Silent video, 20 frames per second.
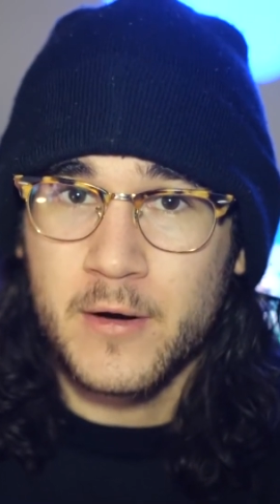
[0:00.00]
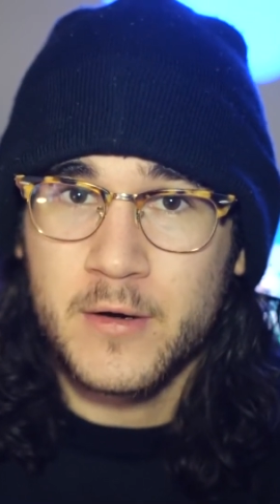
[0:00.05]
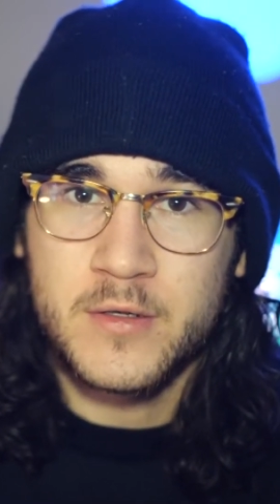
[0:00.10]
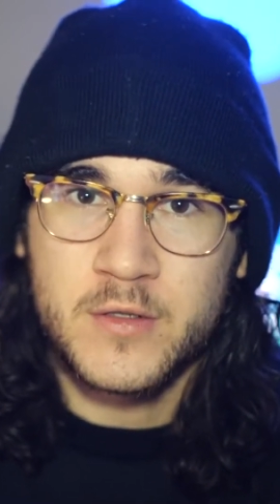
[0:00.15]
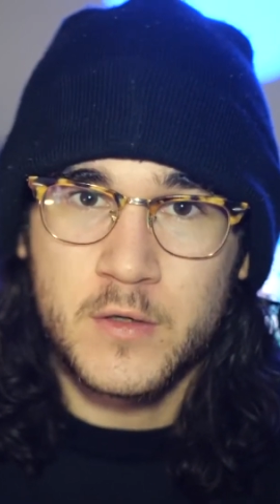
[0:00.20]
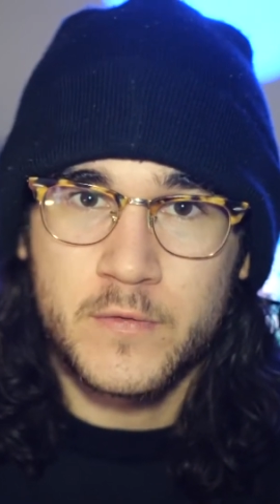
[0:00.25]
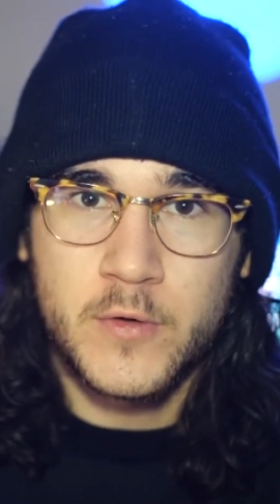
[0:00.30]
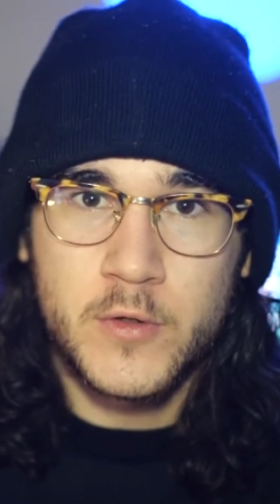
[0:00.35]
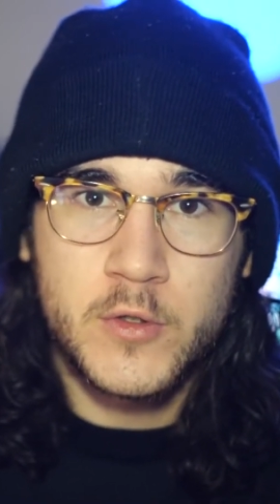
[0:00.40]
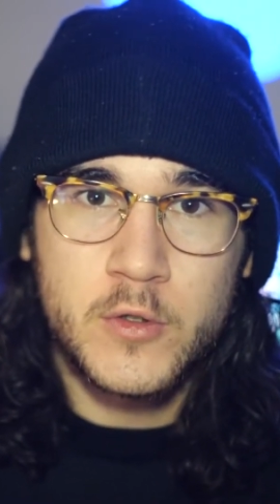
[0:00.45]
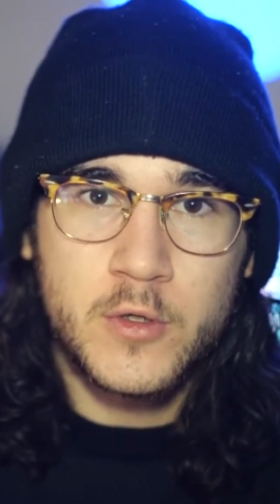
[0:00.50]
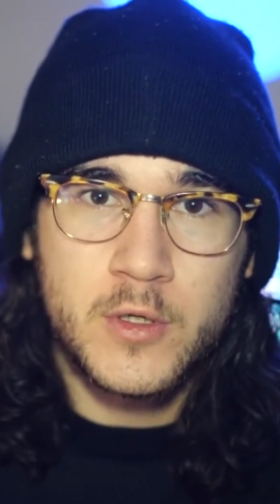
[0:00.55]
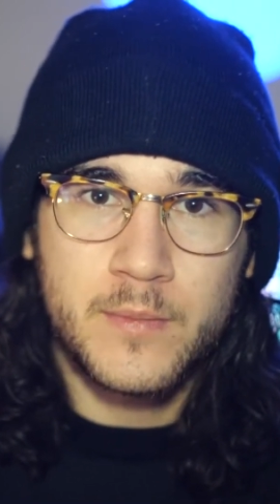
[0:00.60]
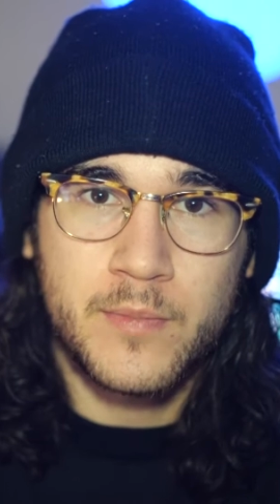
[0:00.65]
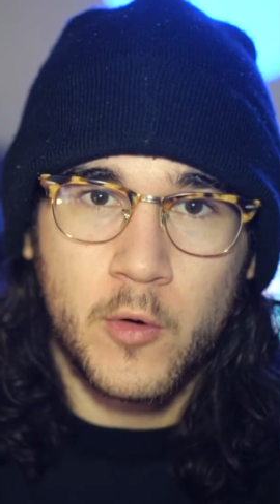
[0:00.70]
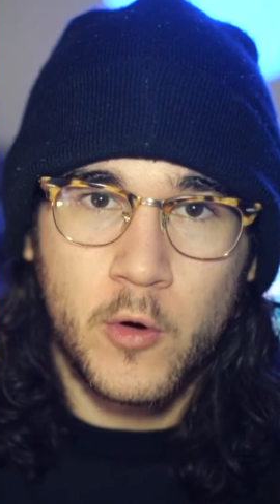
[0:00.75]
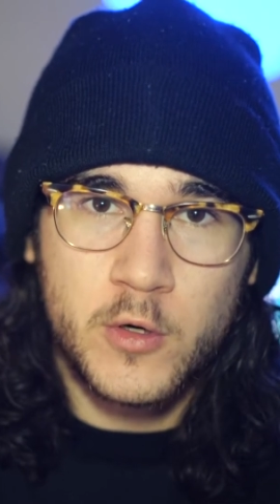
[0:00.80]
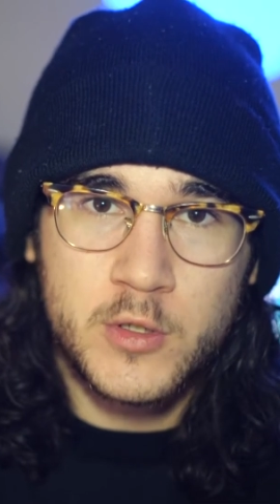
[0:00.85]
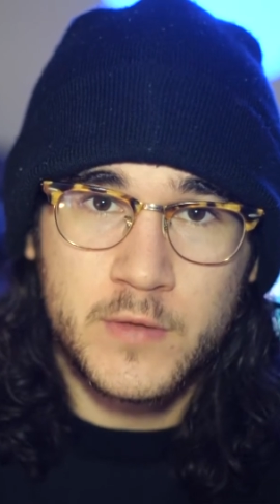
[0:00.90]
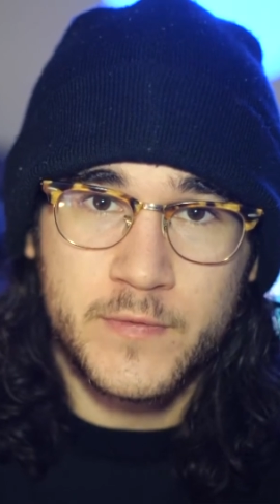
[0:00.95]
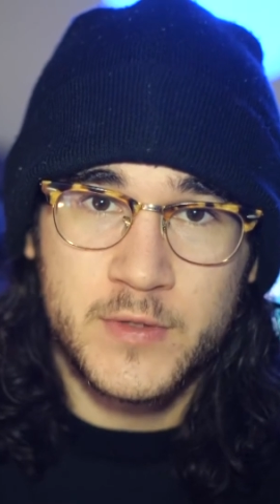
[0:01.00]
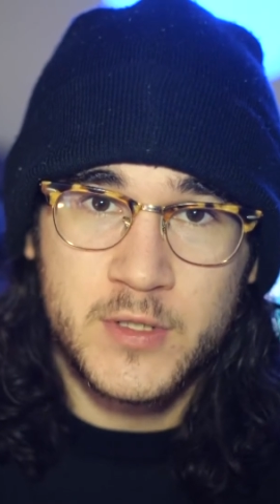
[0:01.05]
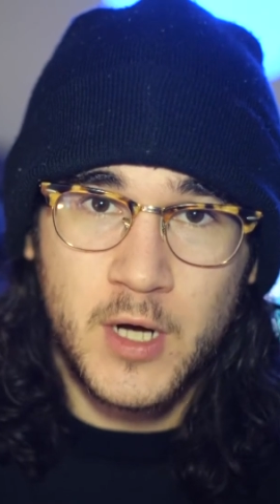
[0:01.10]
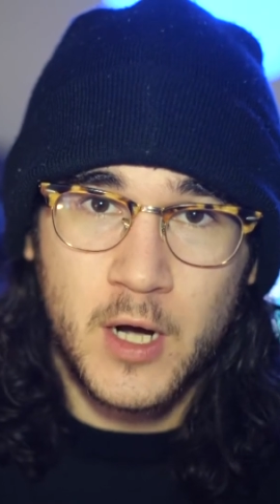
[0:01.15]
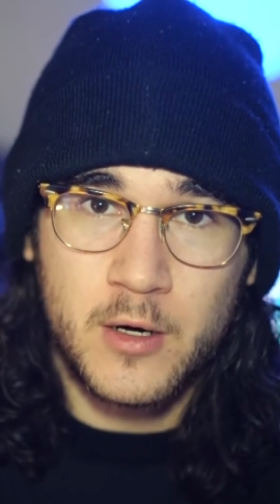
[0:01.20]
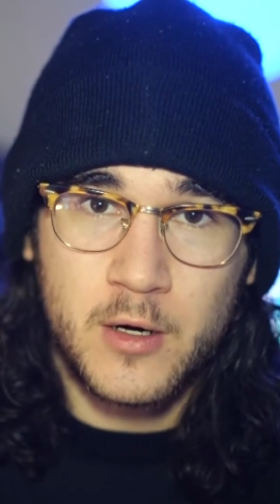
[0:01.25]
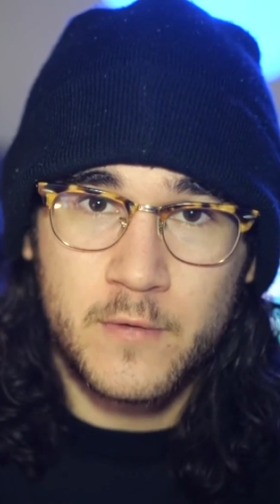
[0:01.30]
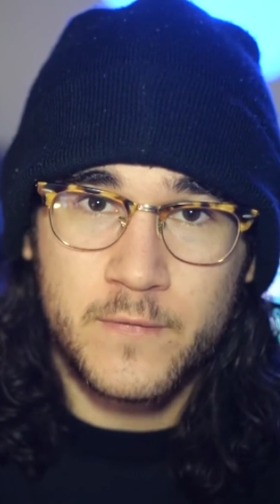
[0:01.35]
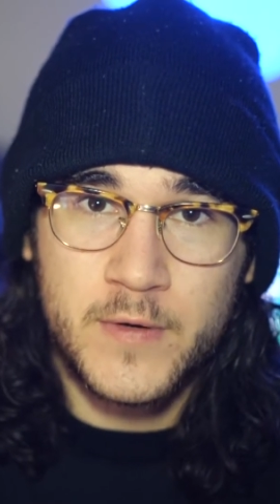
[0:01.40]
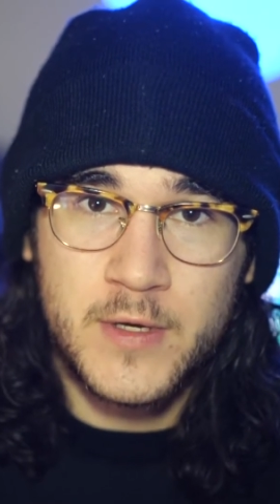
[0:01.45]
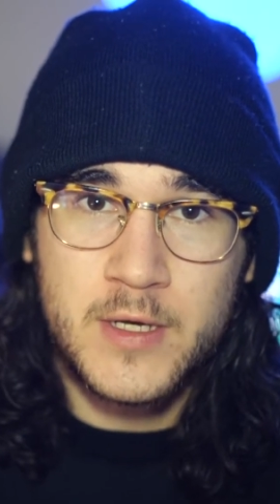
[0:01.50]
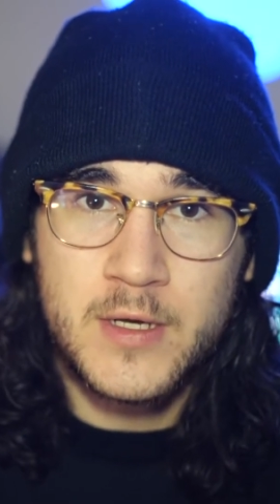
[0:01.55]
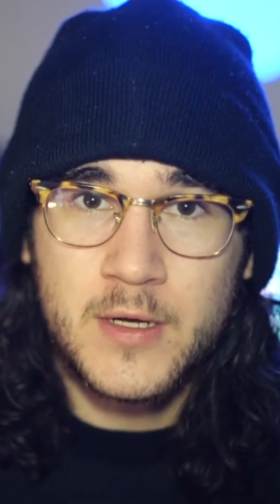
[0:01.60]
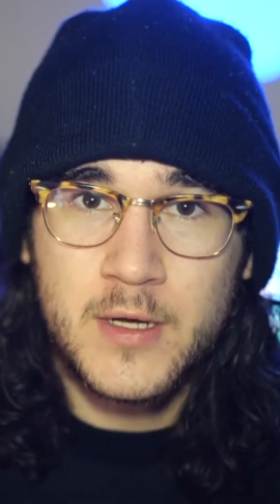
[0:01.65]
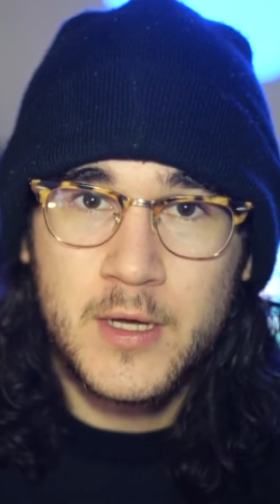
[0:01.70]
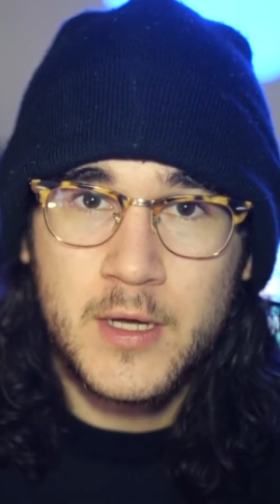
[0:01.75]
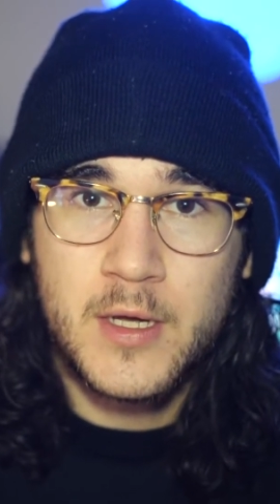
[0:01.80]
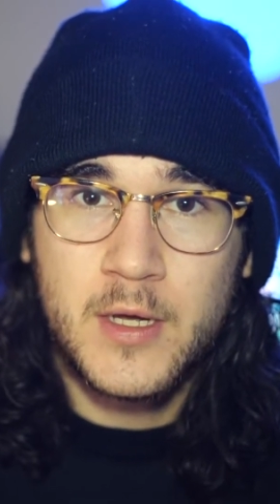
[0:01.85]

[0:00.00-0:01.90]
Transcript: So if you're doing portrait photography,